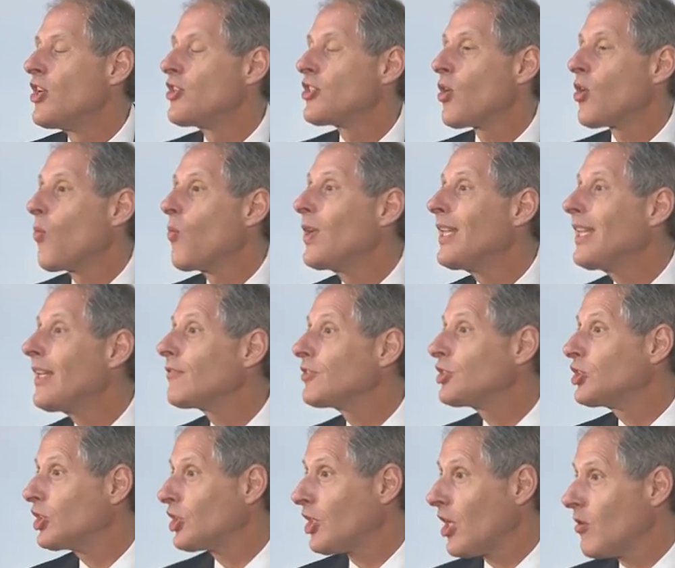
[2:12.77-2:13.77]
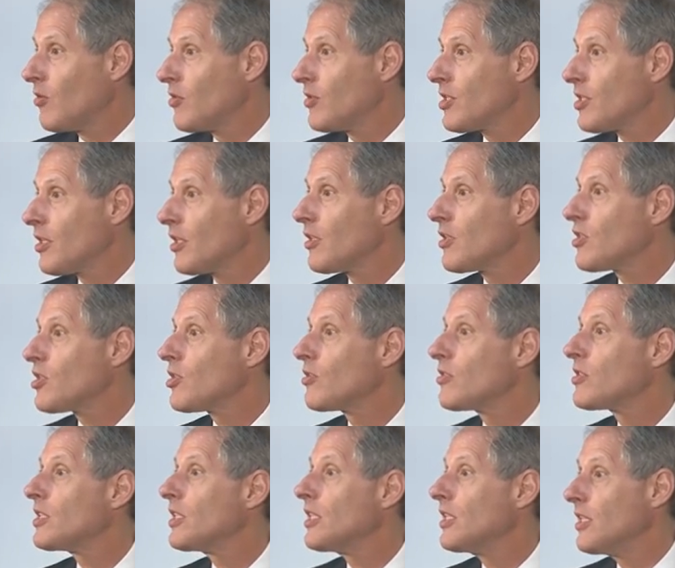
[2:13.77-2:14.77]
So we have chosen a
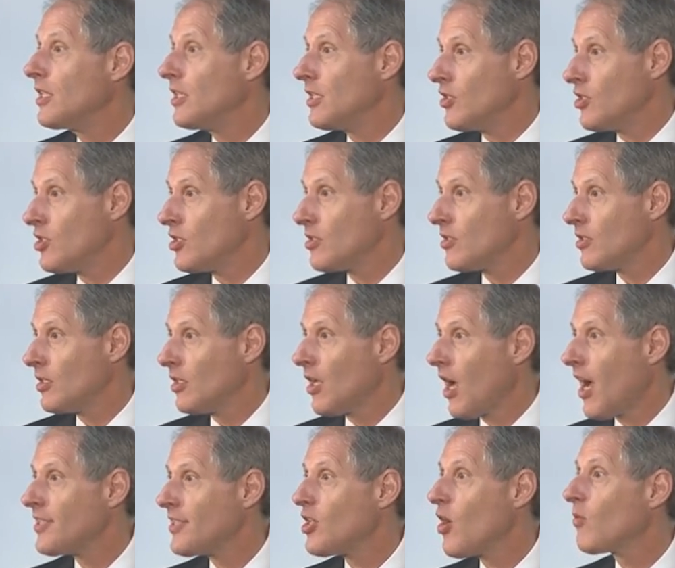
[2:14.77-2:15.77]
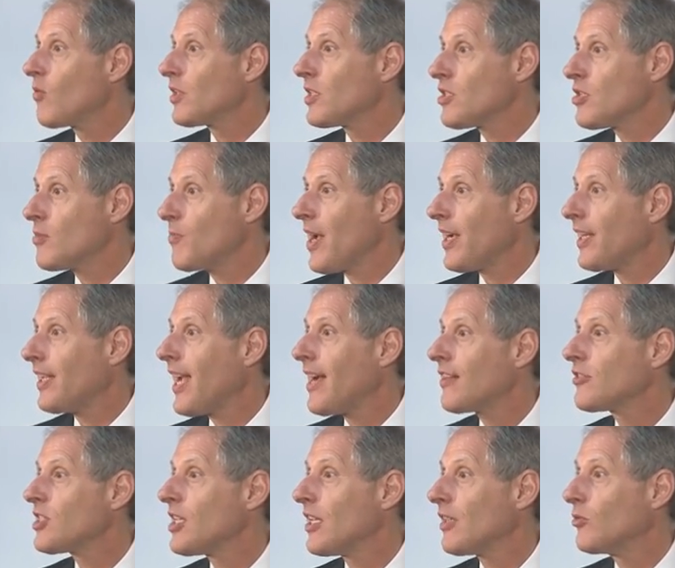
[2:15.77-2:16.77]
certain niche. I don't expect
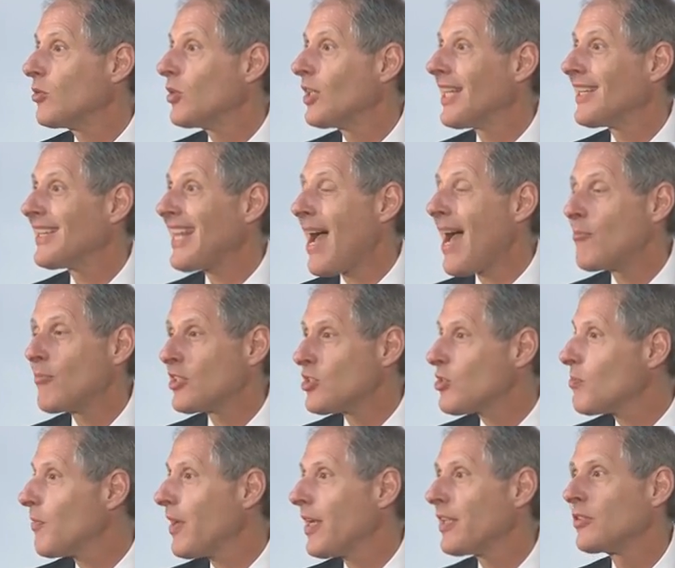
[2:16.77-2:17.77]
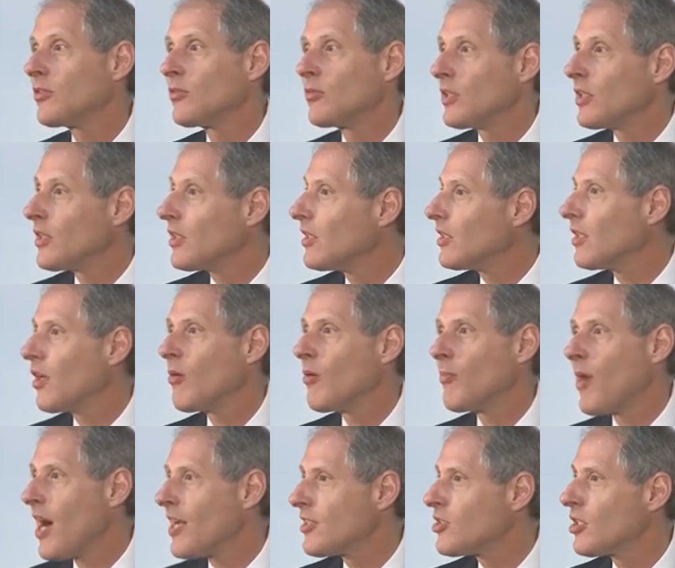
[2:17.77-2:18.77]
Caltech will get that much better with, you know,
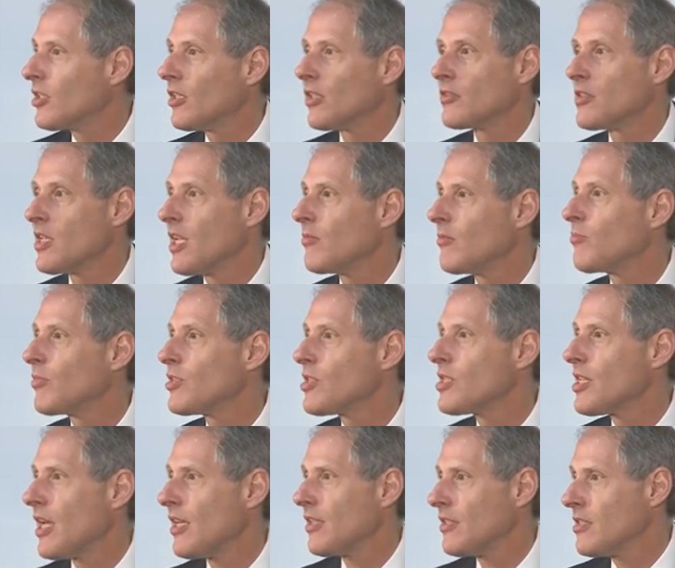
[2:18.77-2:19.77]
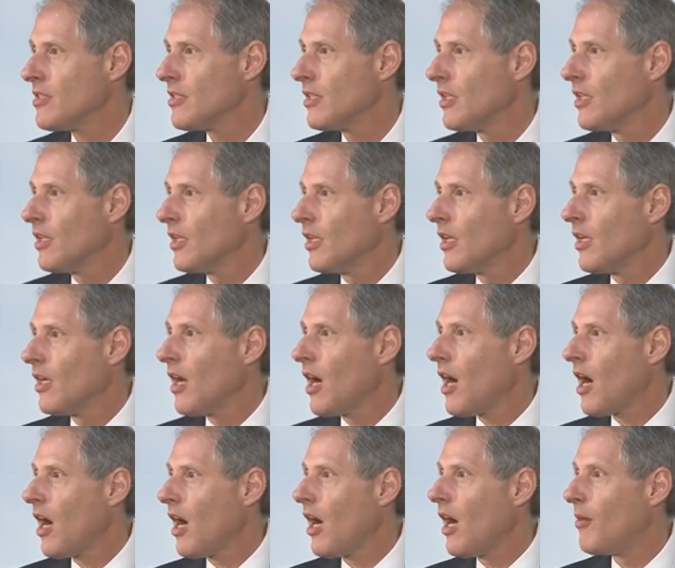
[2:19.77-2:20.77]
modulo
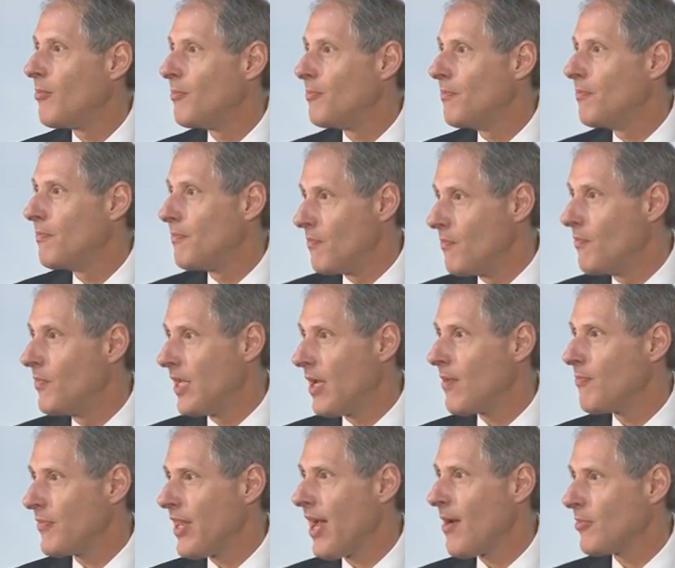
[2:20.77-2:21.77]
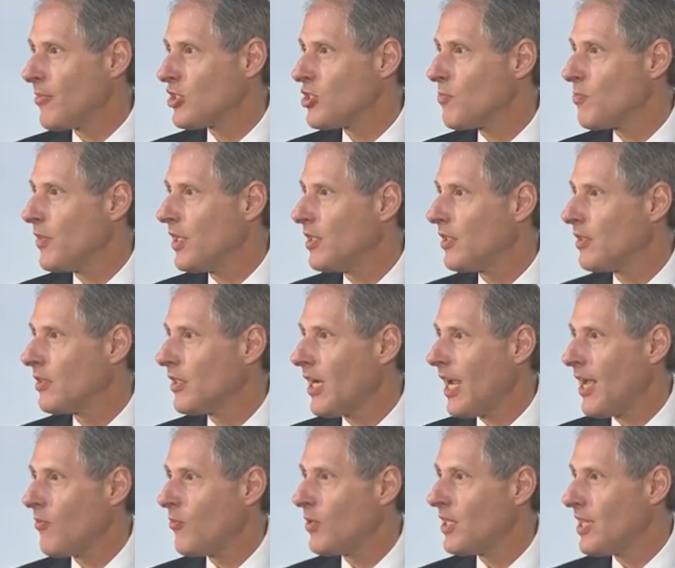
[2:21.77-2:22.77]
10%, get that much
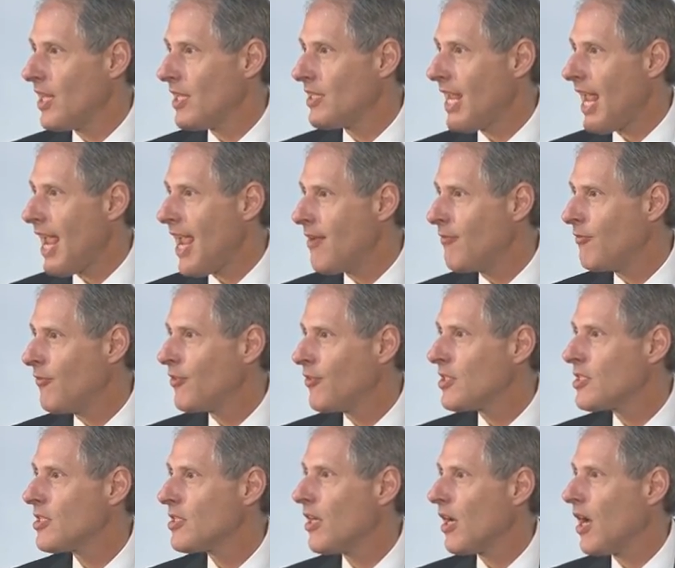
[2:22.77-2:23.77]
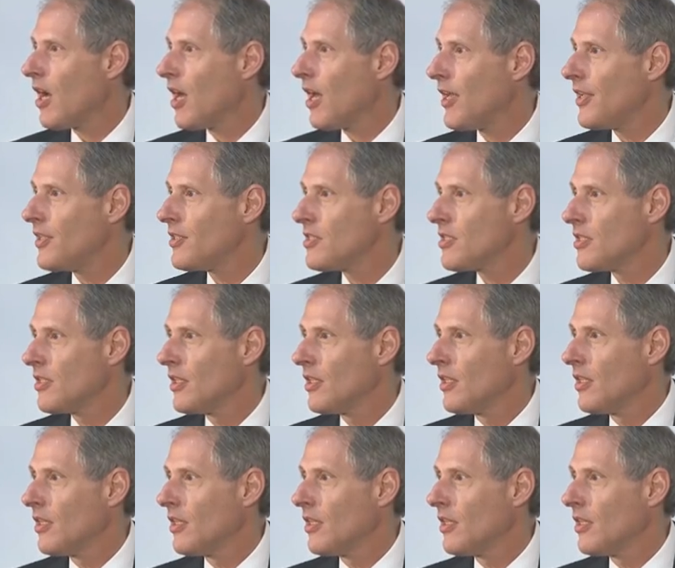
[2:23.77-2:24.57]
bigger. And we then emphasize